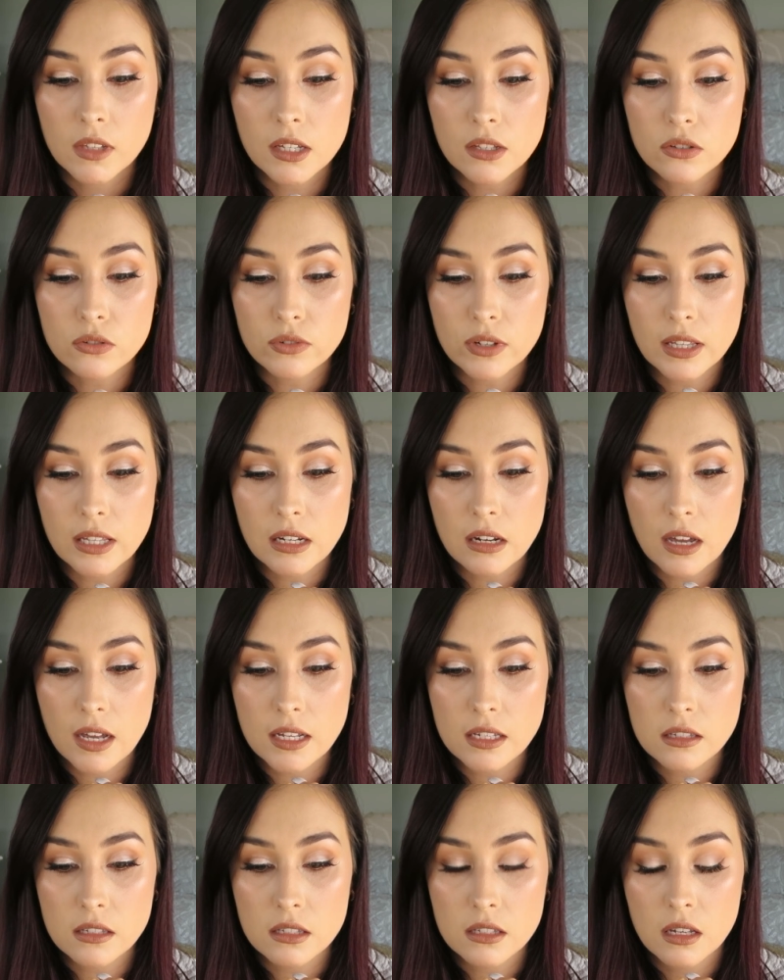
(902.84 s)
It's really
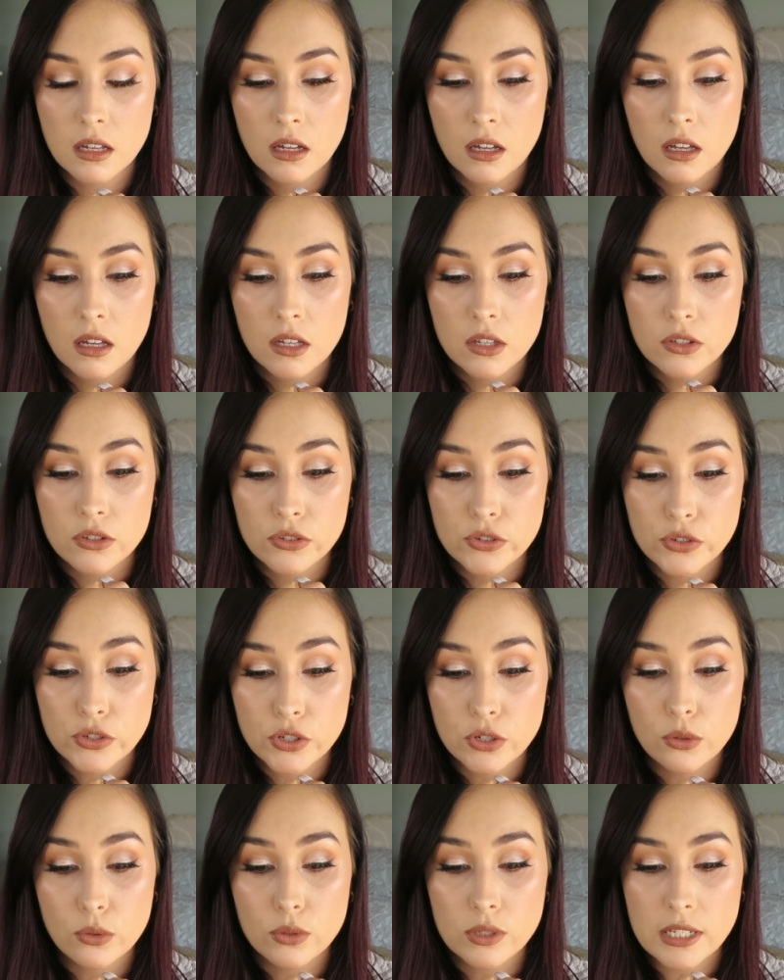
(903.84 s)
nice.
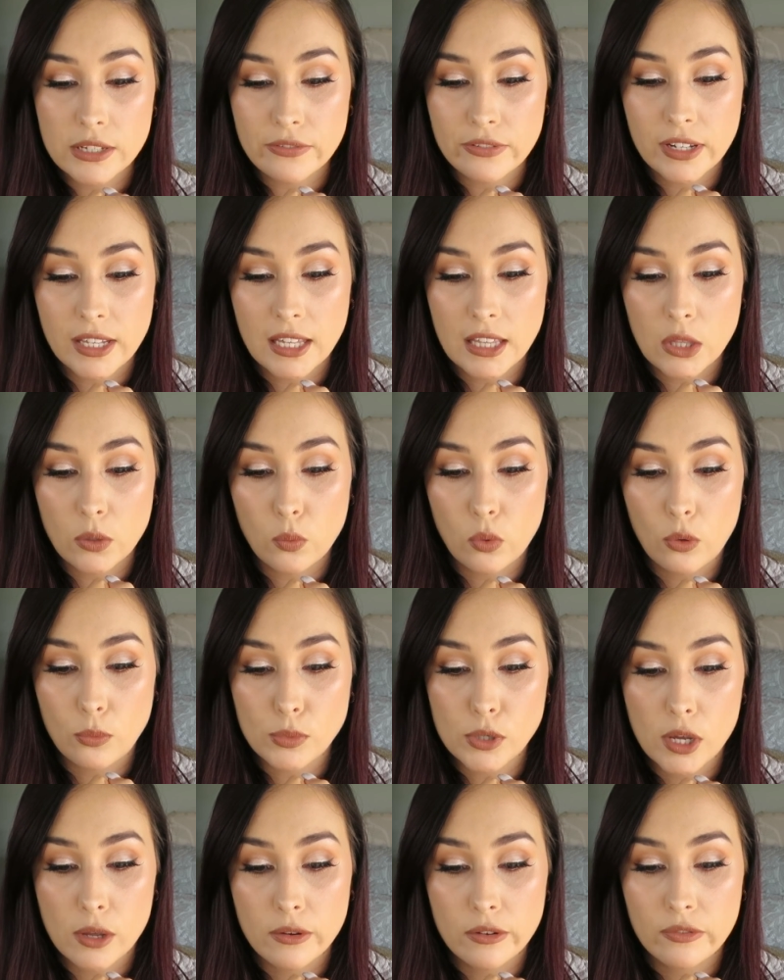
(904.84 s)
Still definitely in the
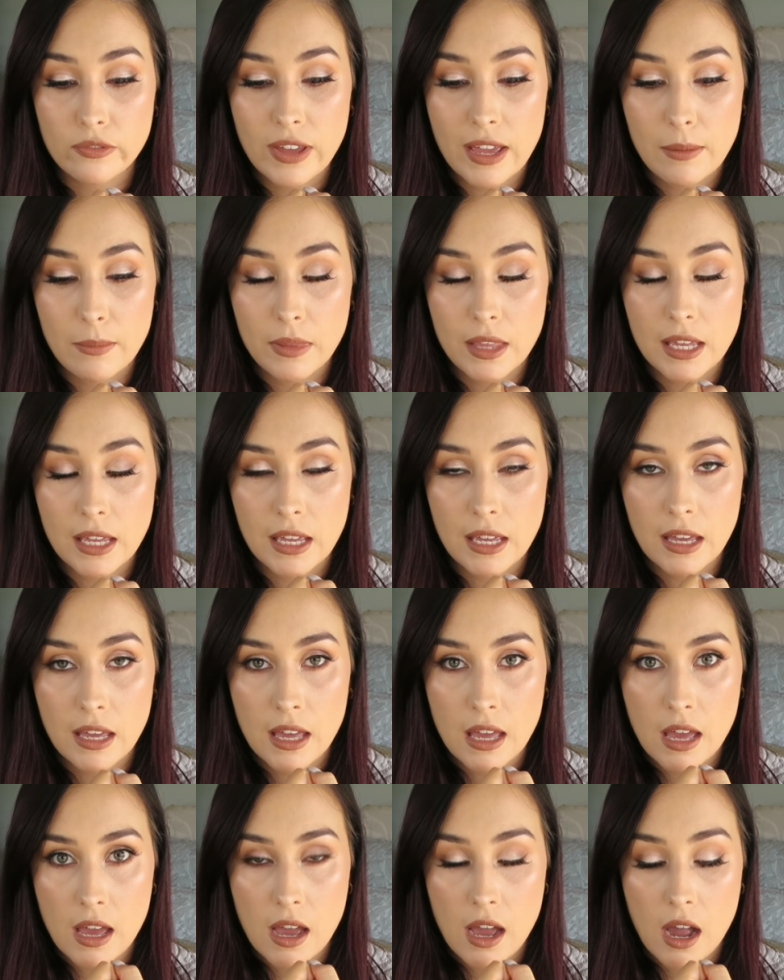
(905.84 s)
warm tone family.
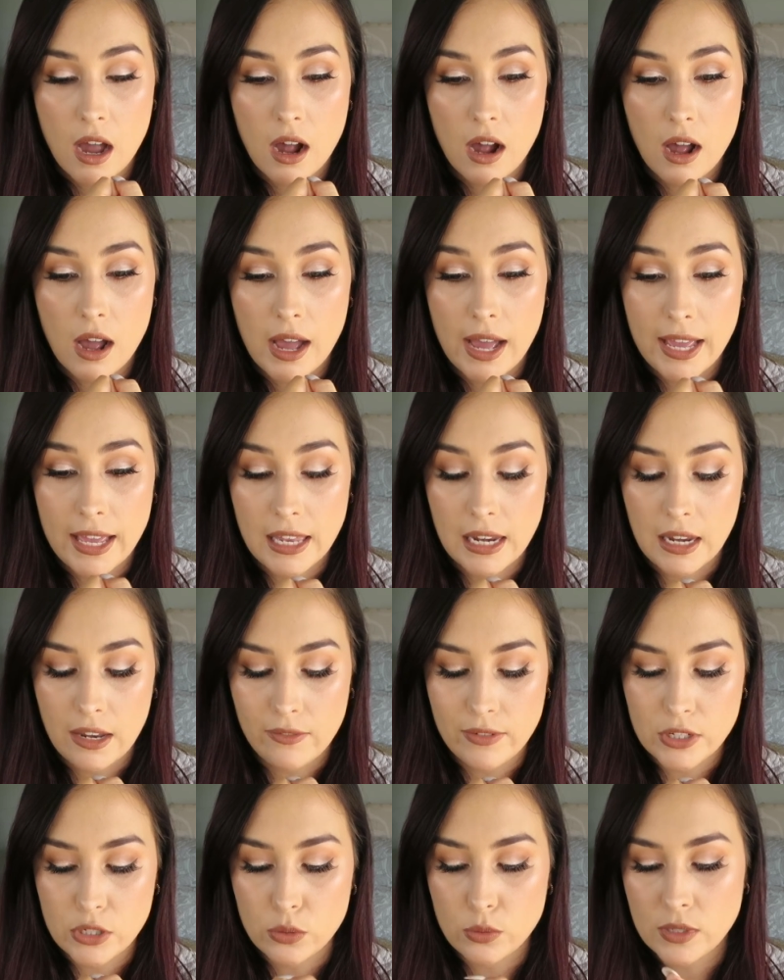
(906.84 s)
I
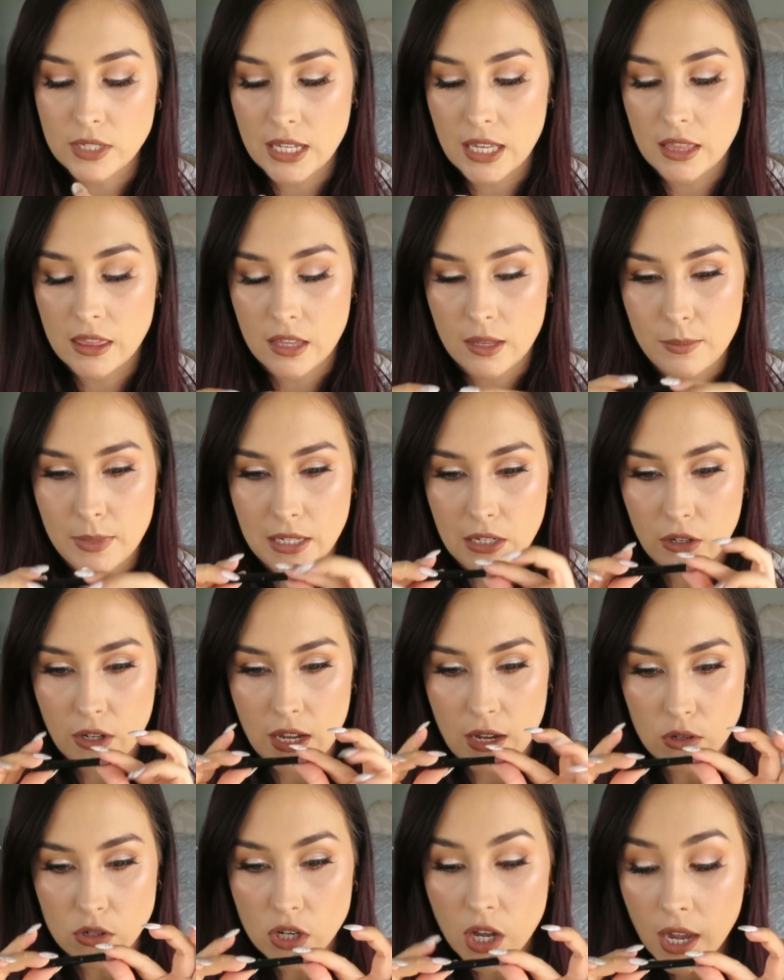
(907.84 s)
love it to death. I mean,
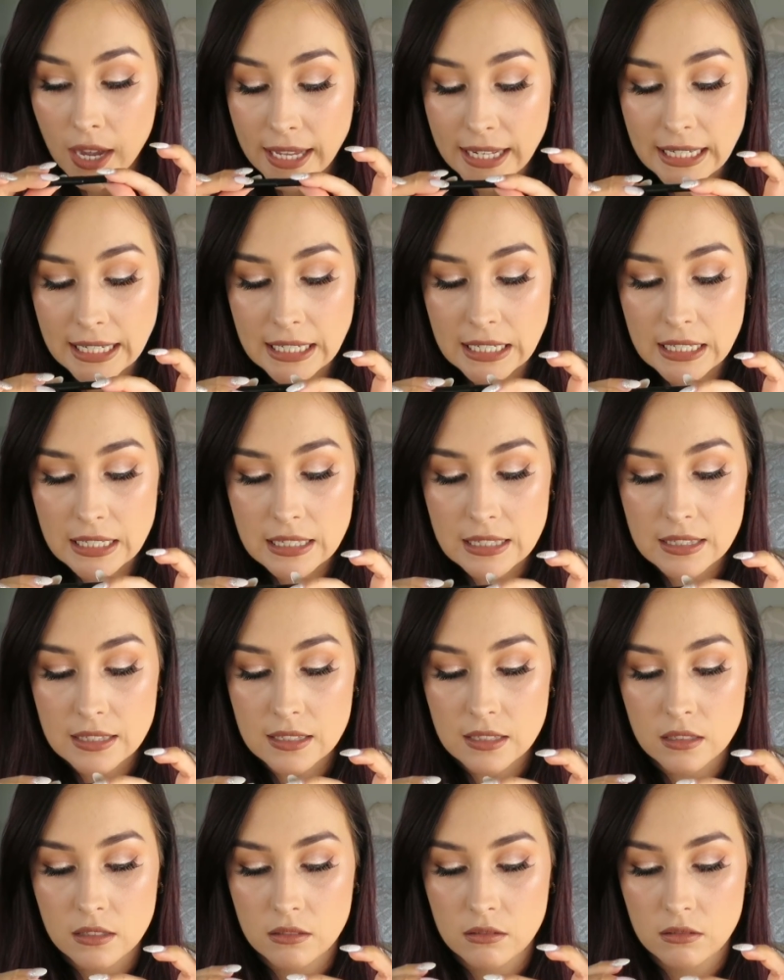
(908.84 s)
look how tiny it
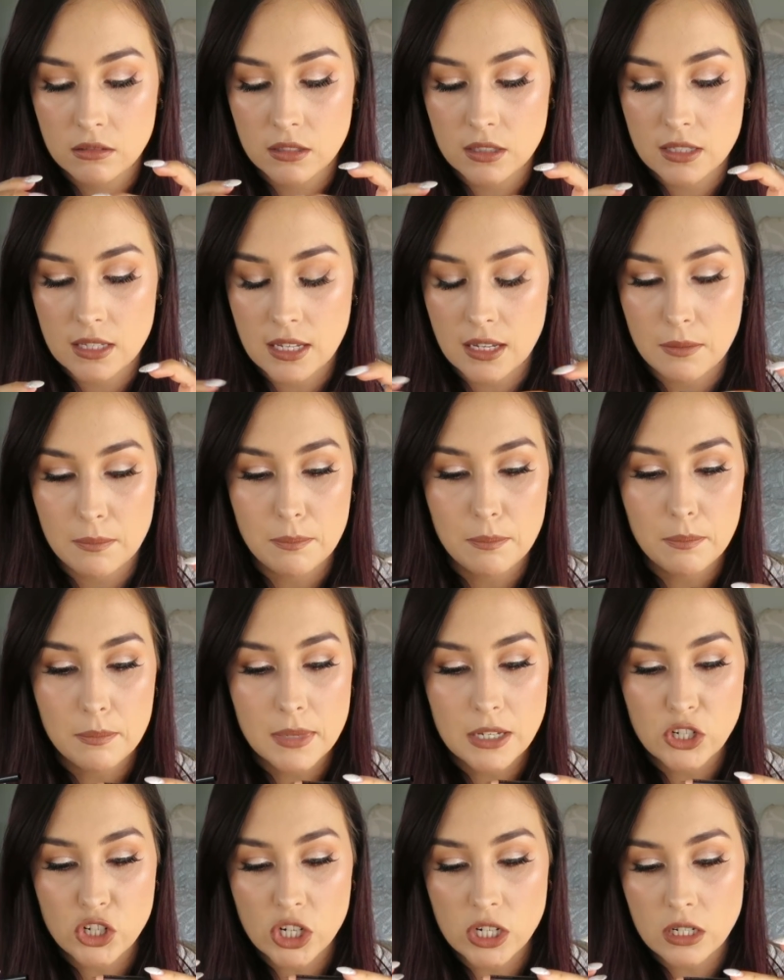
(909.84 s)
is. It's like a
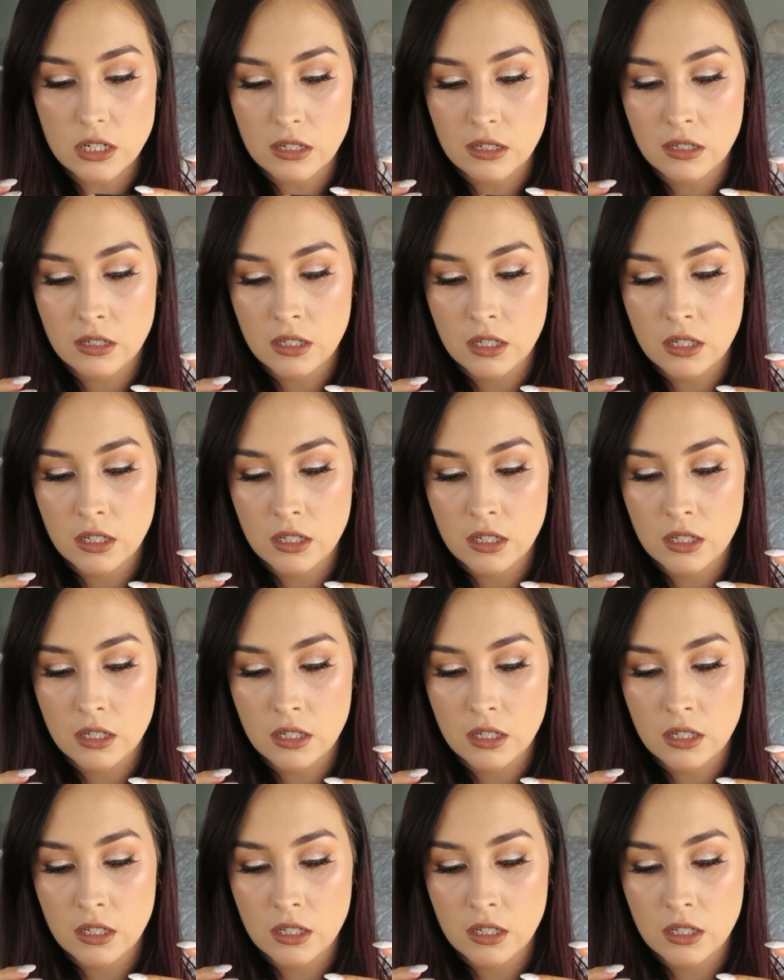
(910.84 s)
midget.